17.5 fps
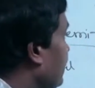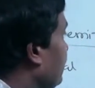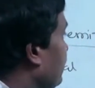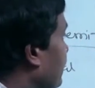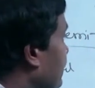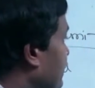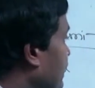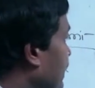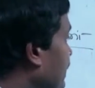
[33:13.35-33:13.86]

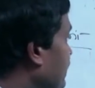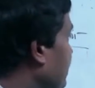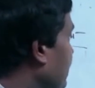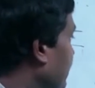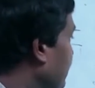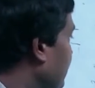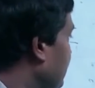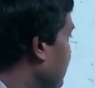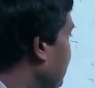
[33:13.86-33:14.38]
The cells are,
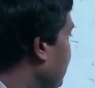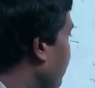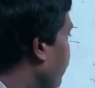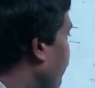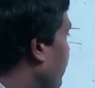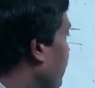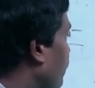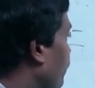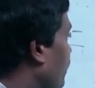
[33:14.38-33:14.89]
this is
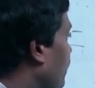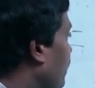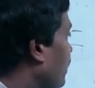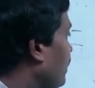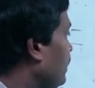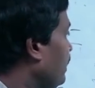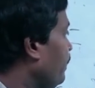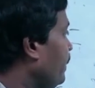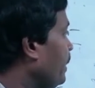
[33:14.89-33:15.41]
epidermal, all
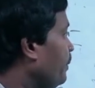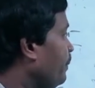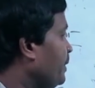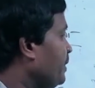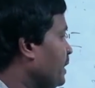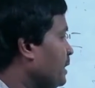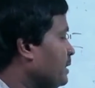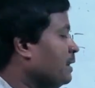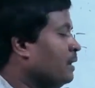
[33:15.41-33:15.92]
the epidermal
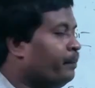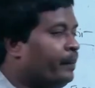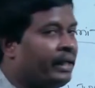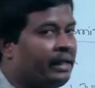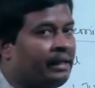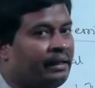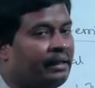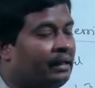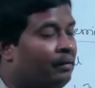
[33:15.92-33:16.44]
cells are
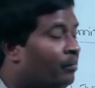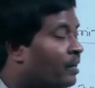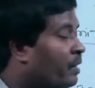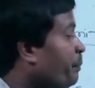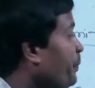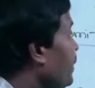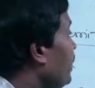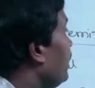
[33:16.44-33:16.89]
parenchyma.